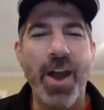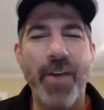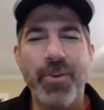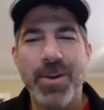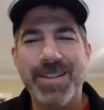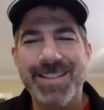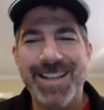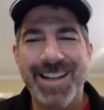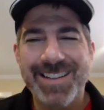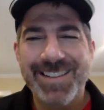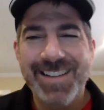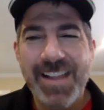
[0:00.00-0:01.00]
of course
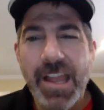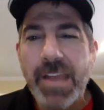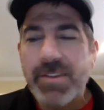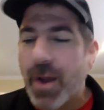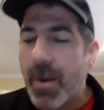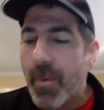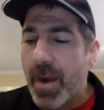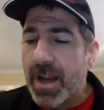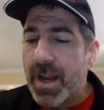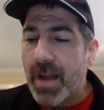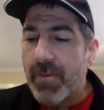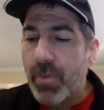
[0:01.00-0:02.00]
not. So I
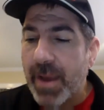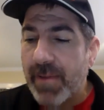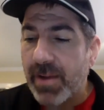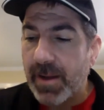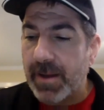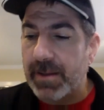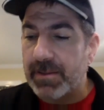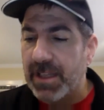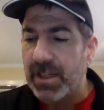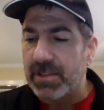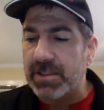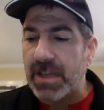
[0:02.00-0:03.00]
want to cover. We have a
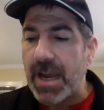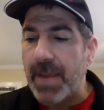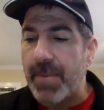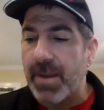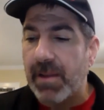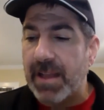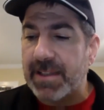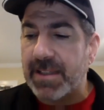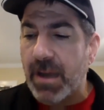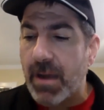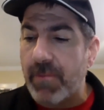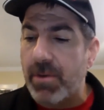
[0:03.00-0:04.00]
little time and a lot to
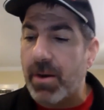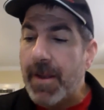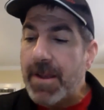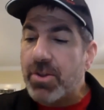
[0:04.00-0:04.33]
cover.